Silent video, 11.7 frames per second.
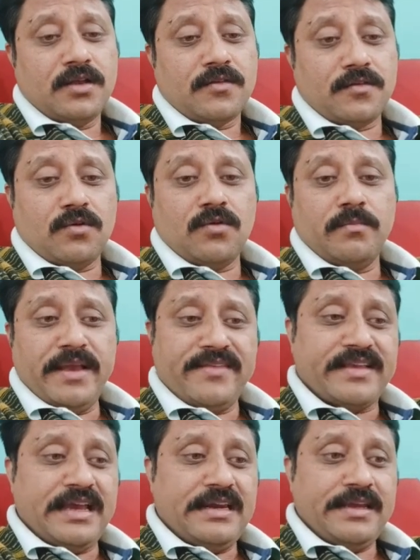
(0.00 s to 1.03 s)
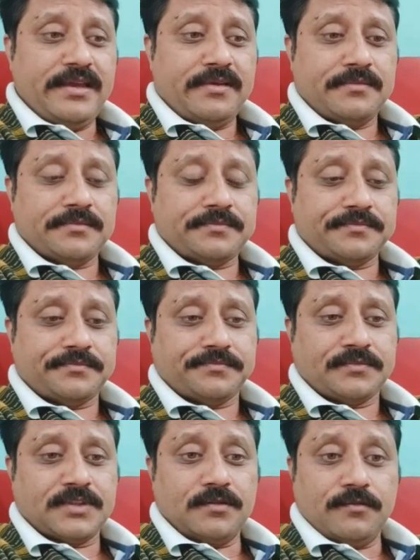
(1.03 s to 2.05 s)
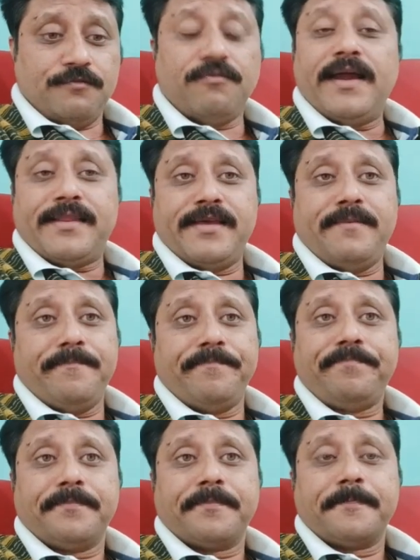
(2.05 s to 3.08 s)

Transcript: so basically for them,